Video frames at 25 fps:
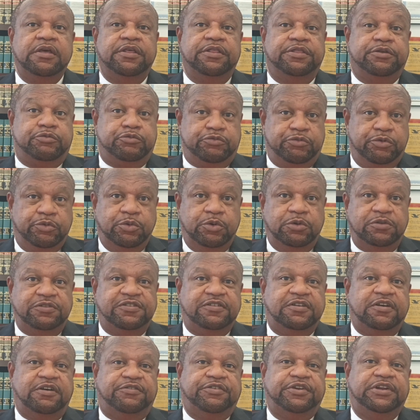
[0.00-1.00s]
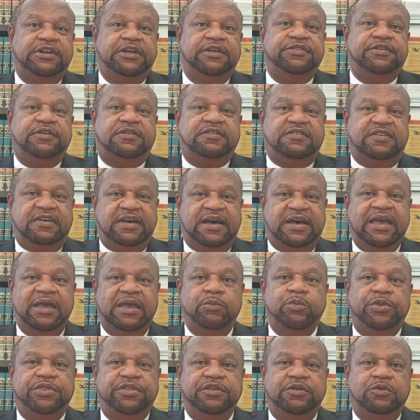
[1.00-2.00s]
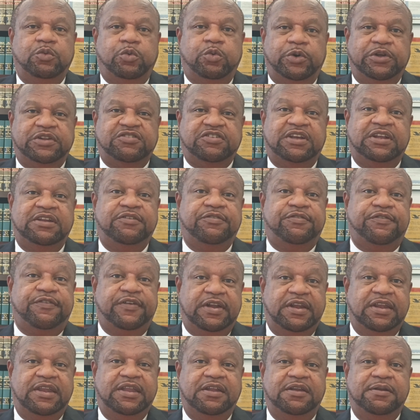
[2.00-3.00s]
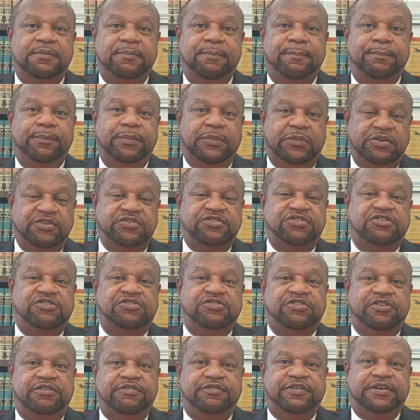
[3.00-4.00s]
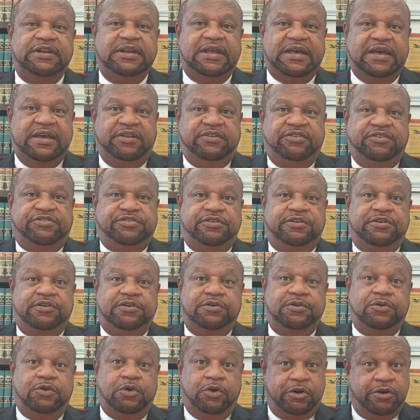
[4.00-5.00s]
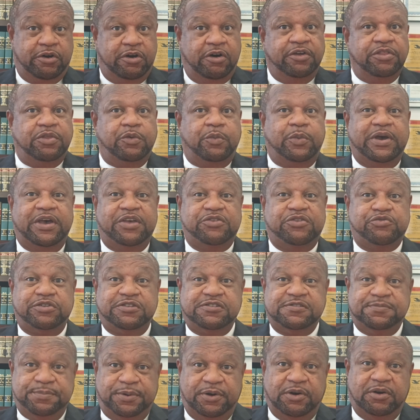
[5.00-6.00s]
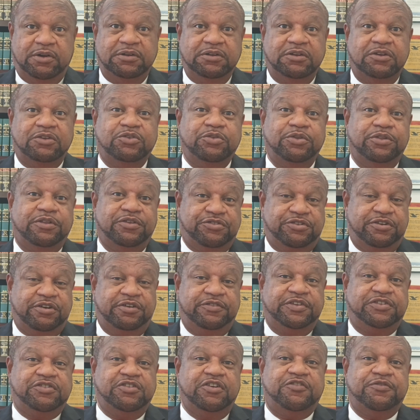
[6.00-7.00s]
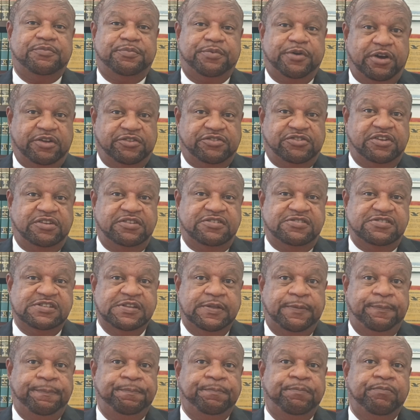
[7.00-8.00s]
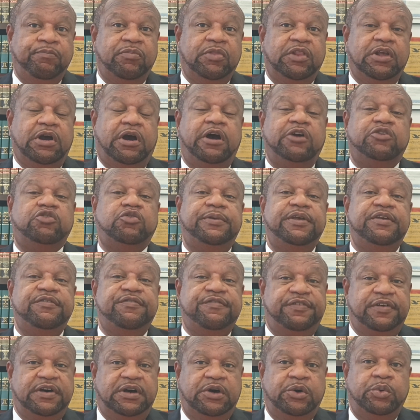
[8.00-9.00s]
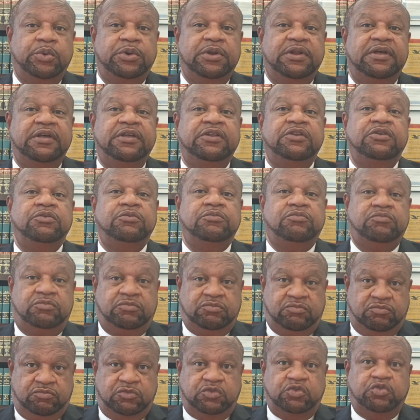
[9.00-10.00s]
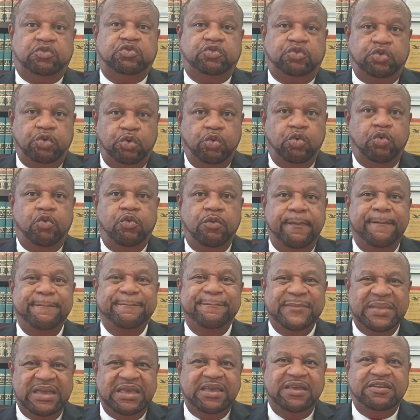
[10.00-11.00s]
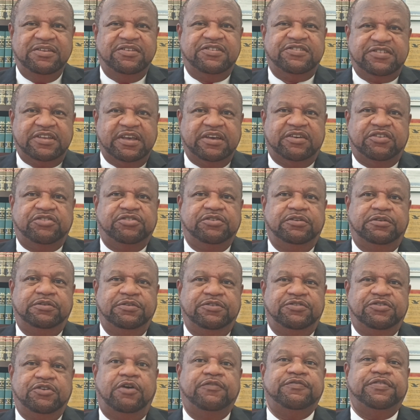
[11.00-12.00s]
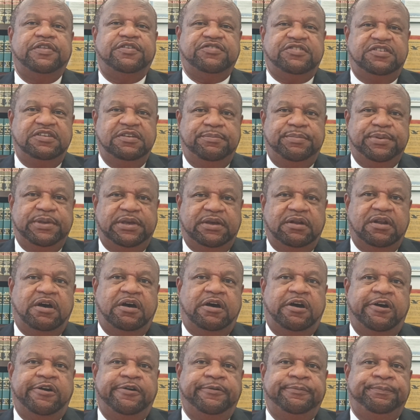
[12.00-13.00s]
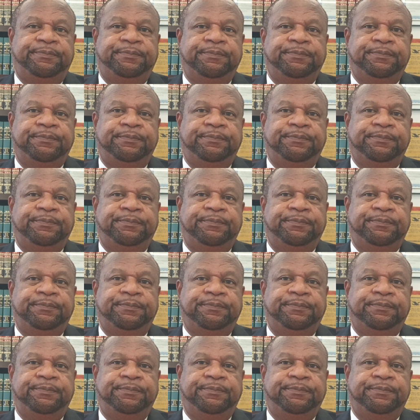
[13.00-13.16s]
The rules governing the time within which a defendant must serve an answer or otherwise respond to the service of process are to be found in two main sections of the CPLR,